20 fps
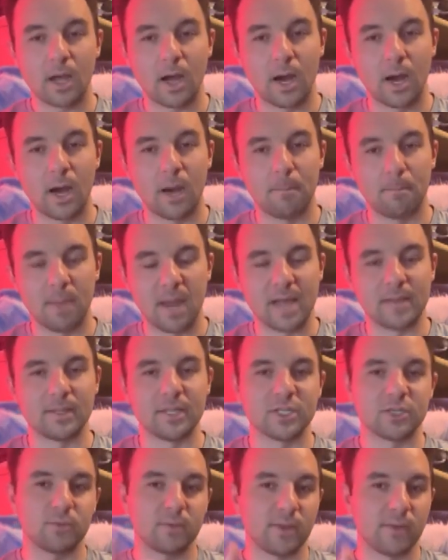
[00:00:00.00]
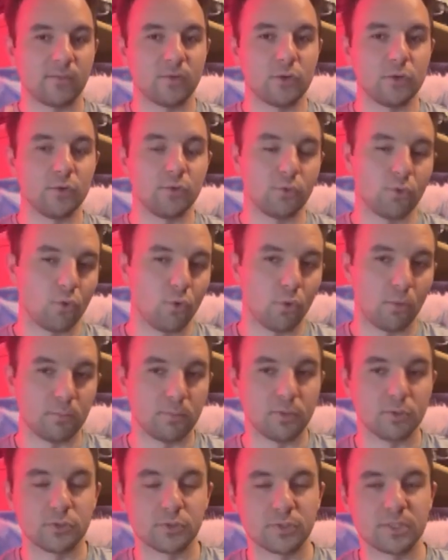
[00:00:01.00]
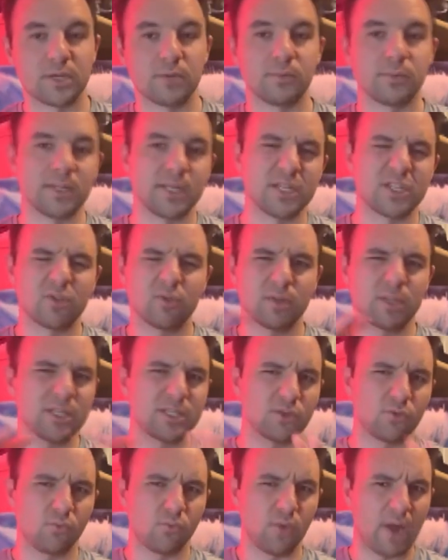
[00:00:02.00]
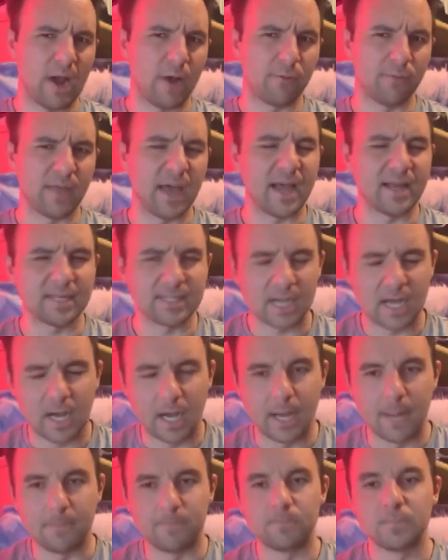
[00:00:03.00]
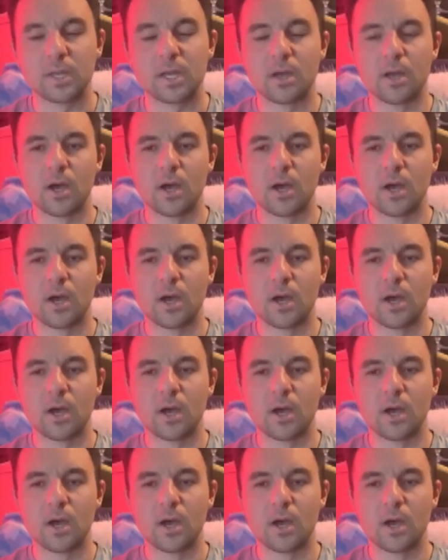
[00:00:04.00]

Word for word: uh, ban list with every new core booster set release, or at least around that time.